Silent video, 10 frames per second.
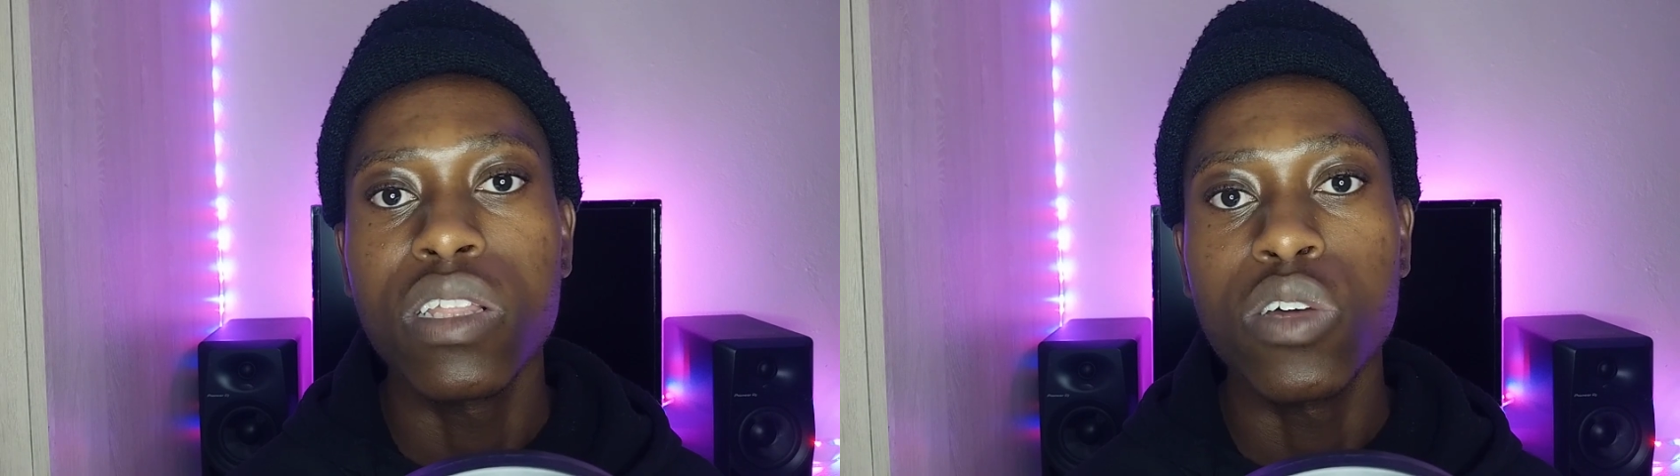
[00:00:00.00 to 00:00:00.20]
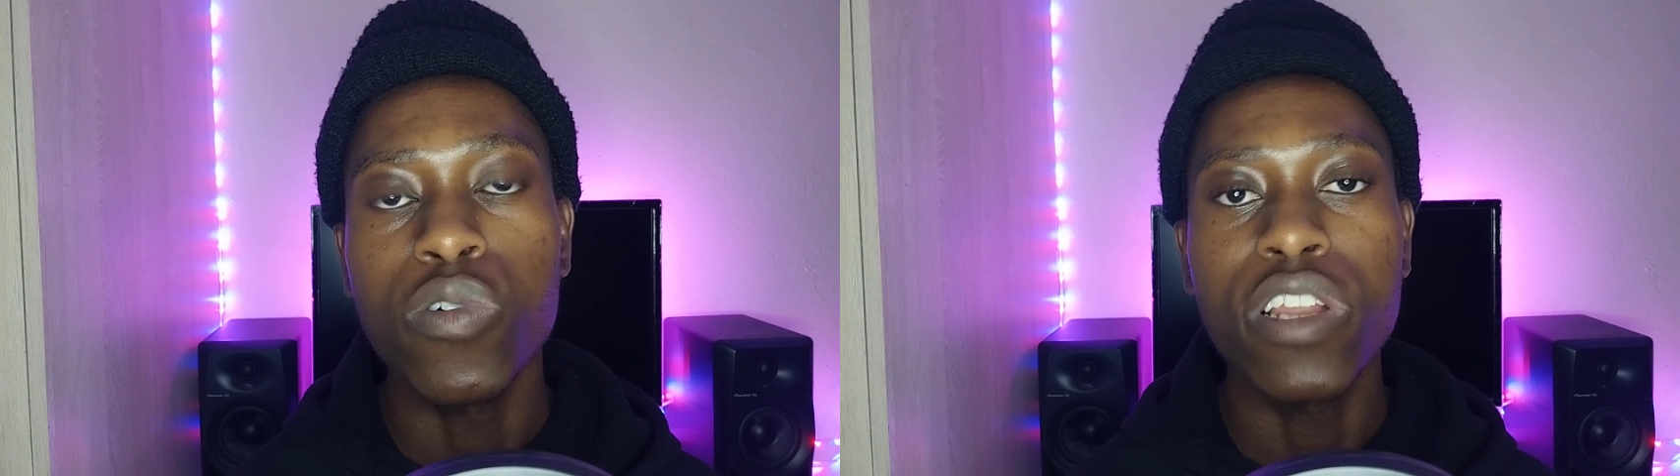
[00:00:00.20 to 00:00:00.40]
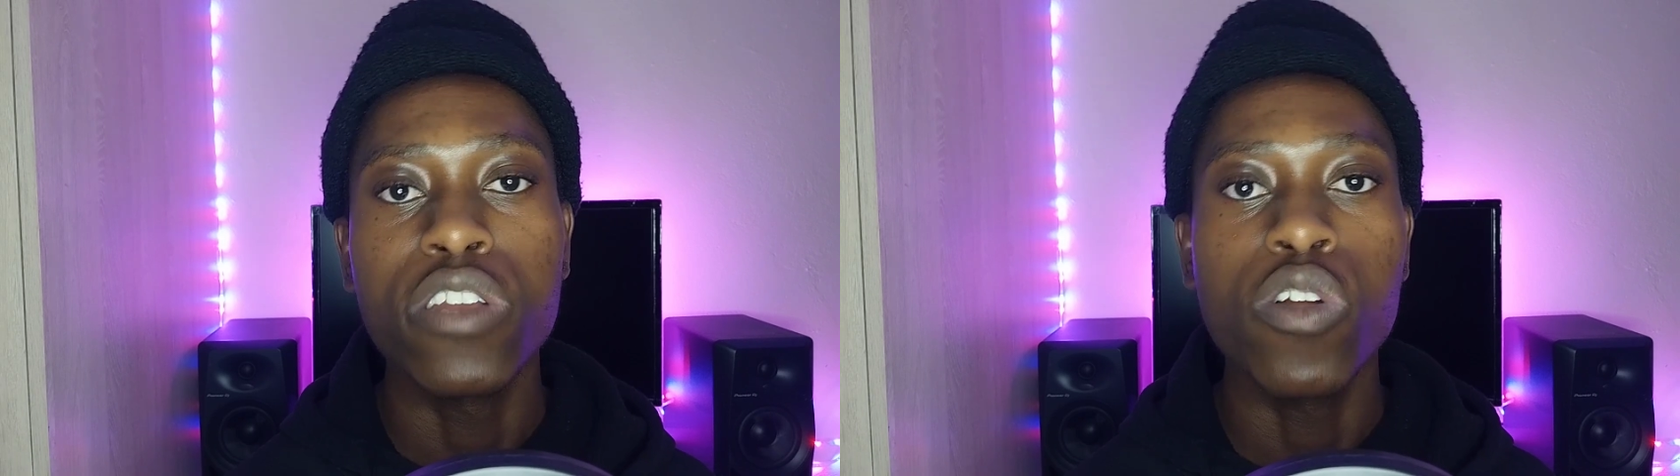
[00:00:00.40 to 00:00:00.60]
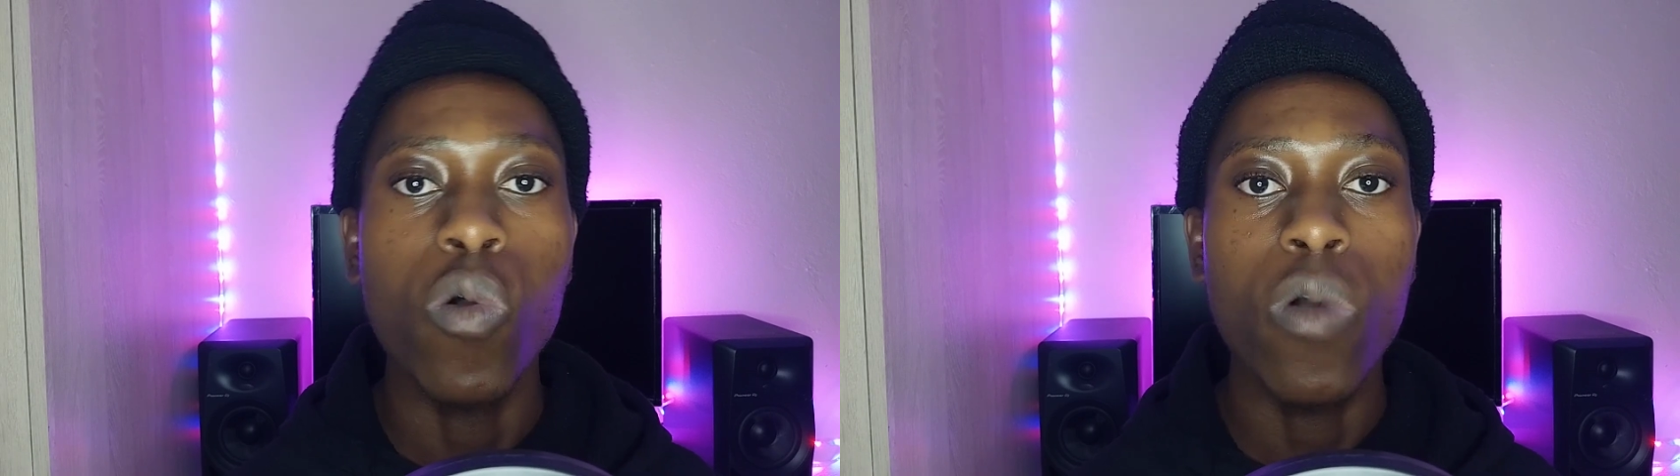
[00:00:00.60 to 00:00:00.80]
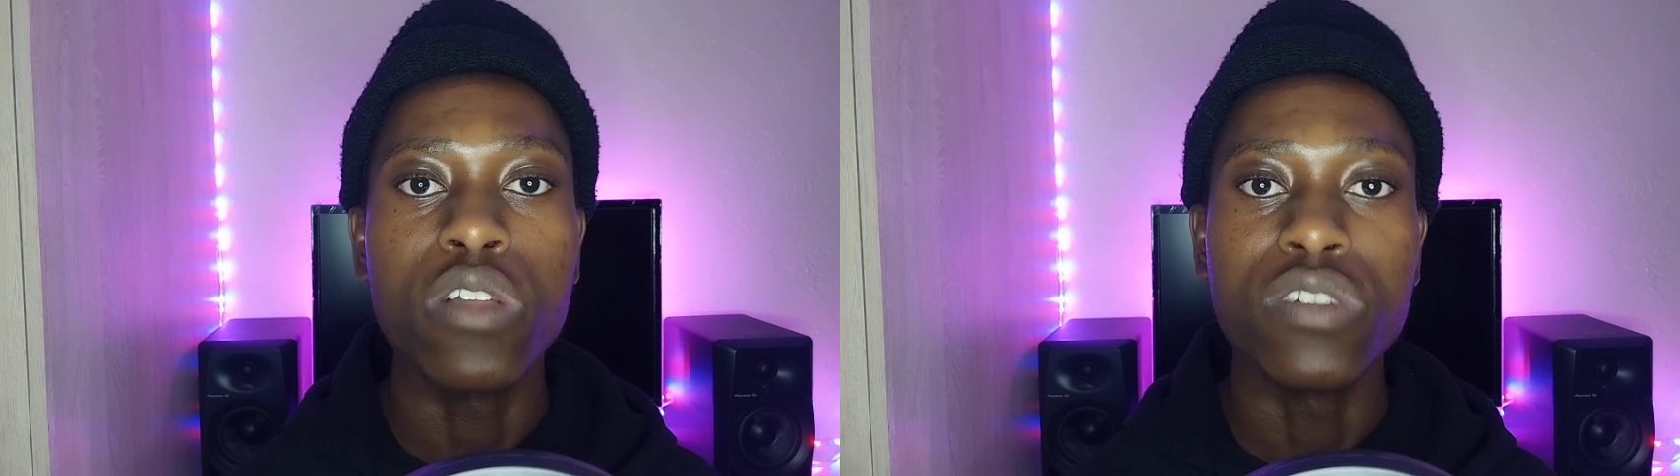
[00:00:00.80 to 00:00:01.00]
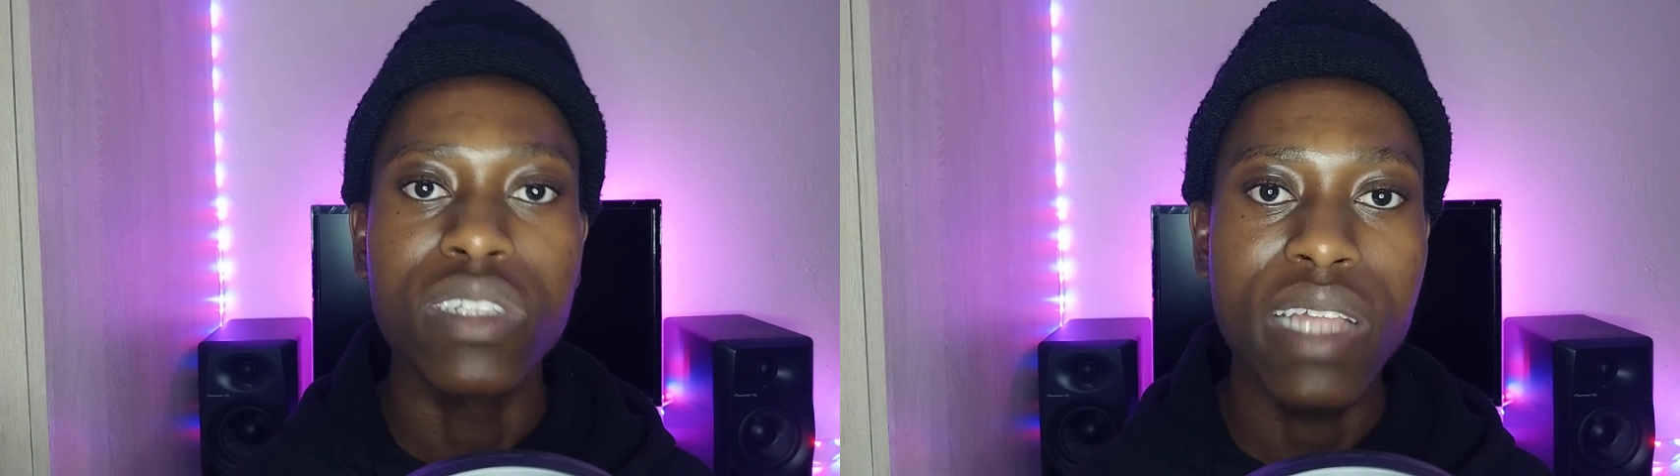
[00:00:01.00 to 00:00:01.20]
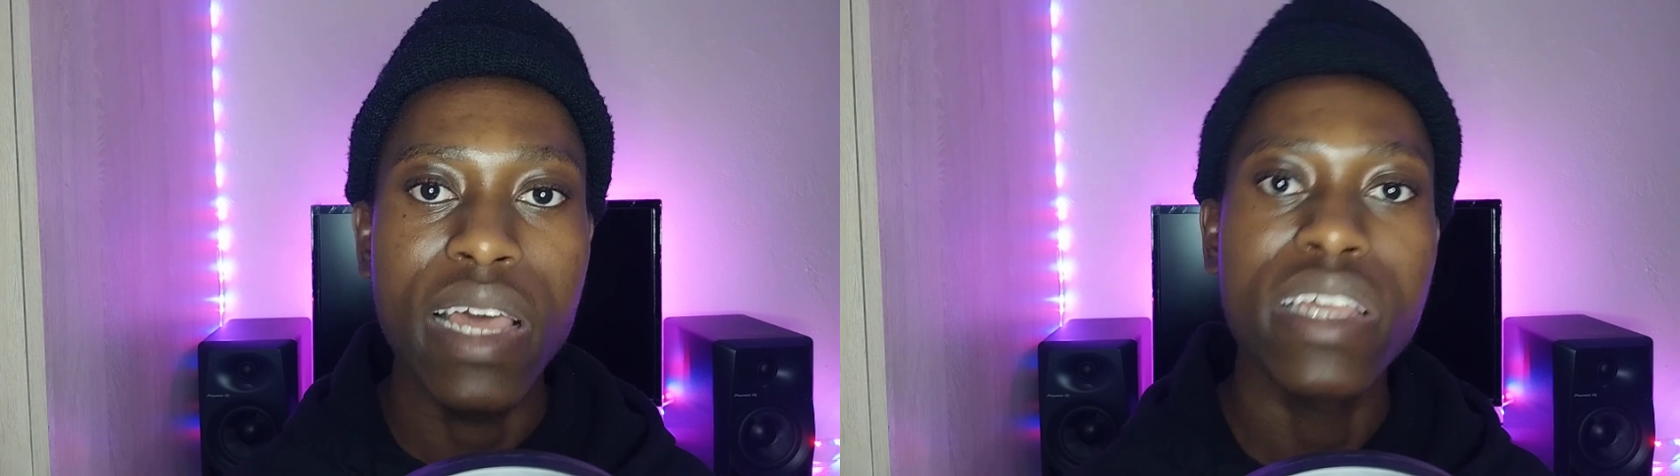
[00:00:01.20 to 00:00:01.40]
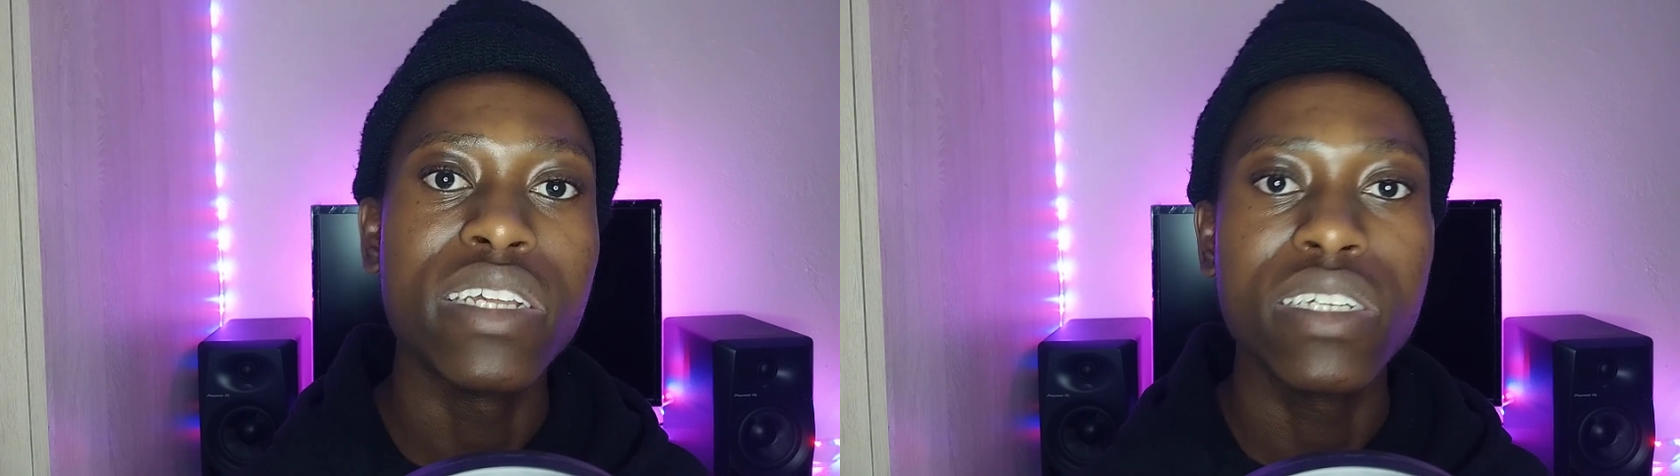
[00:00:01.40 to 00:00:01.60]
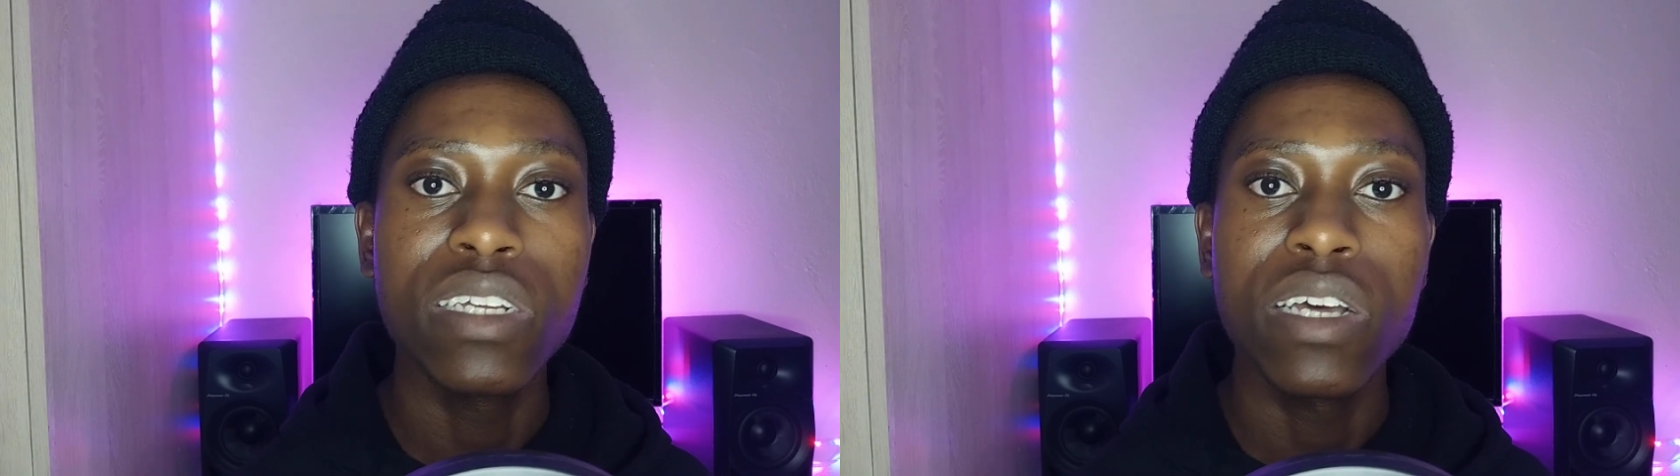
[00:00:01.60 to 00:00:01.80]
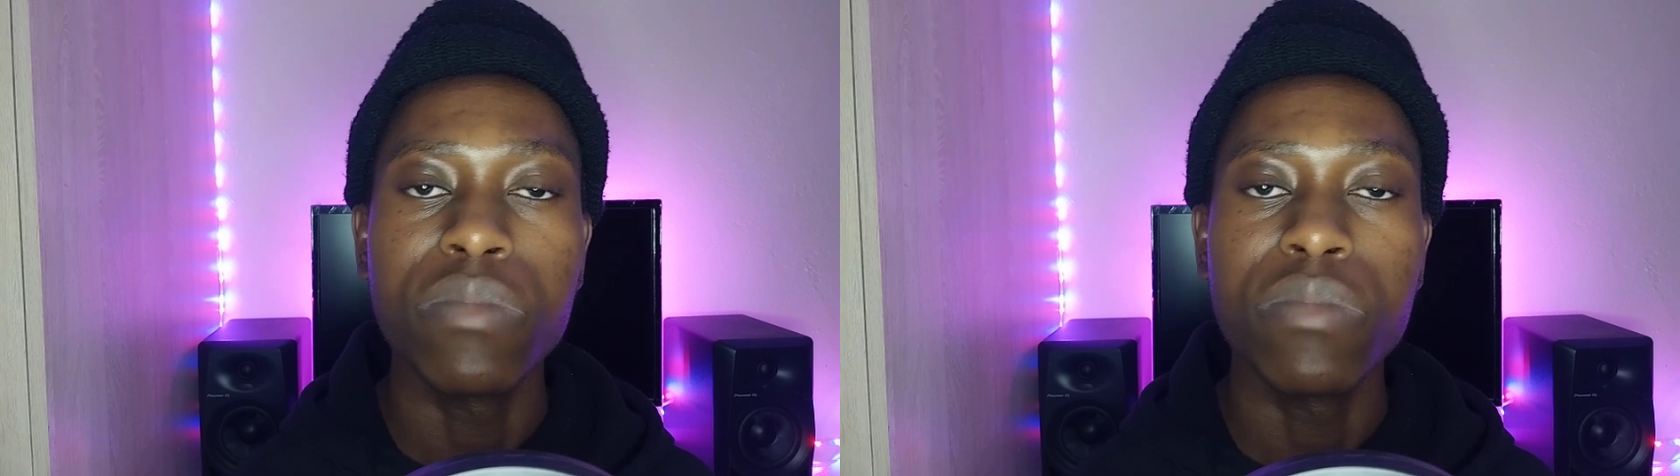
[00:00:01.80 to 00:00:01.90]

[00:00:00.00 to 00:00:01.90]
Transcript: They already know where you're staying